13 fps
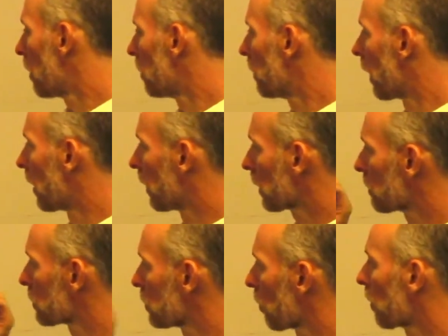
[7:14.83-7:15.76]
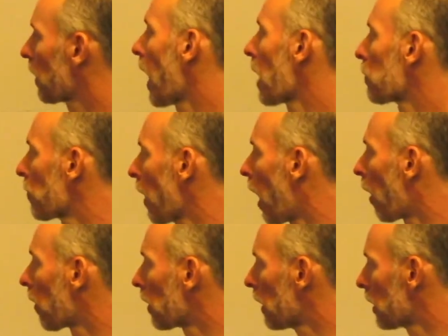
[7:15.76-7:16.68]
And it comes loaded on with
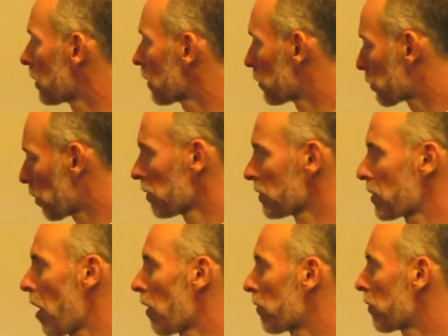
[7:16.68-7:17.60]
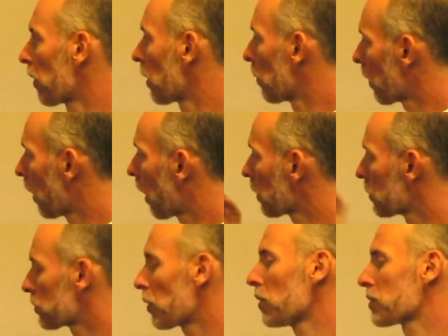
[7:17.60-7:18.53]
our control software. And what our
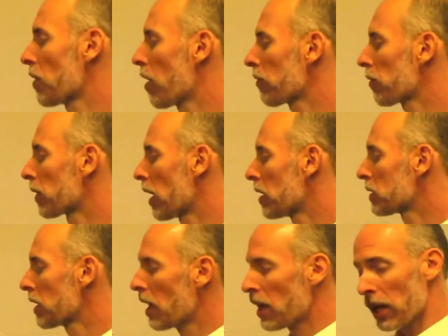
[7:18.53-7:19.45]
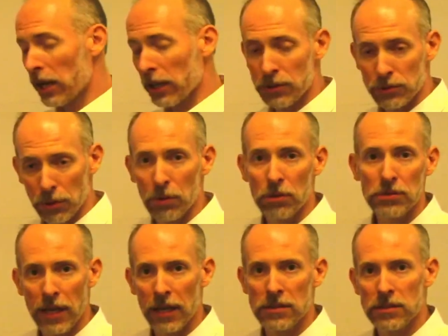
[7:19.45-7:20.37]
control software does, it controls
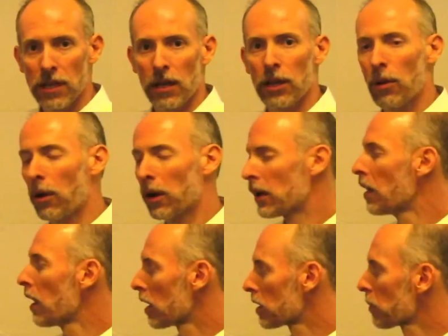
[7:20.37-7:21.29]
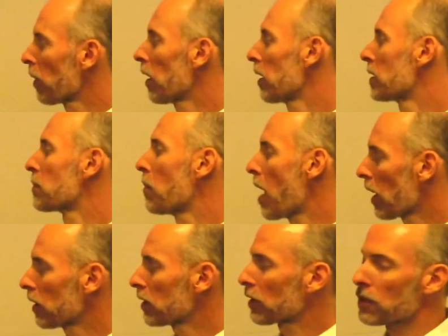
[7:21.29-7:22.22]
that solenoid as well as
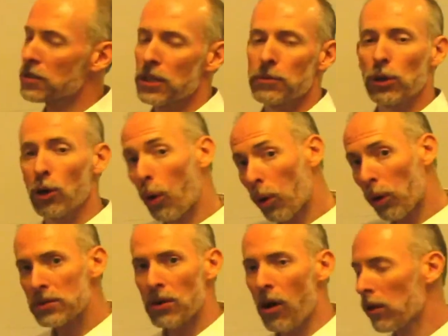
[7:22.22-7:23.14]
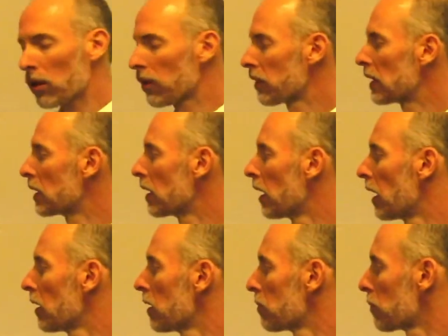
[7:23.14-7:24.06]
monitors and records all of the
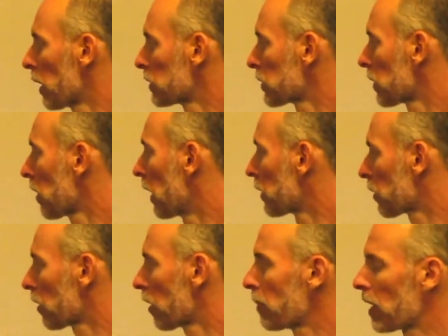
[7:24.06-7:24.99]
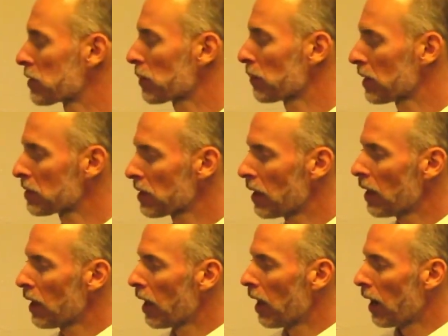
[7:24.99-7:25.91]
pressure and current measurements
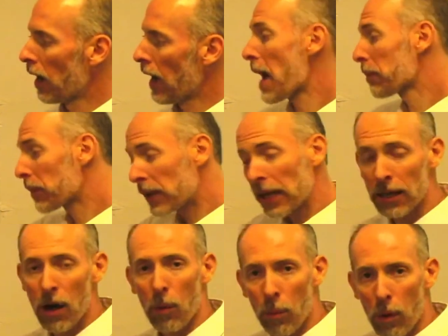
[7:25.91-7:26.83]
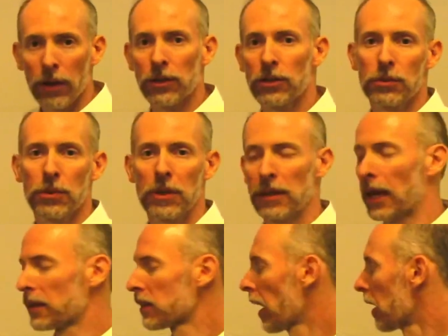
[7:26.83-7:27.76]
happening while you're doing
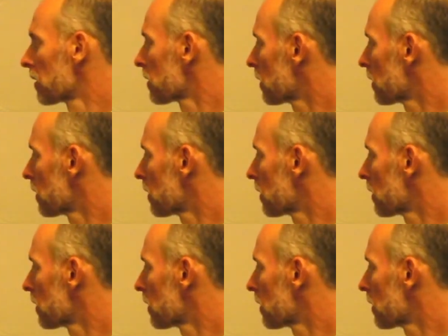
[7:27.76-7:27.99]
that test.